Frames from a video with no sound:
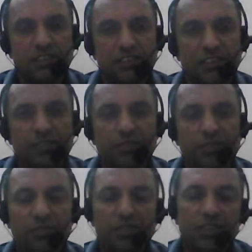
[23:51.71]
It may
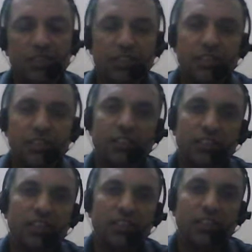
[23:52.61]
be
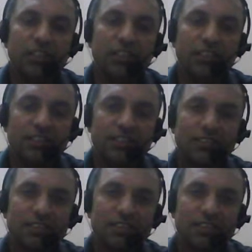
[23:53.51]
decrease.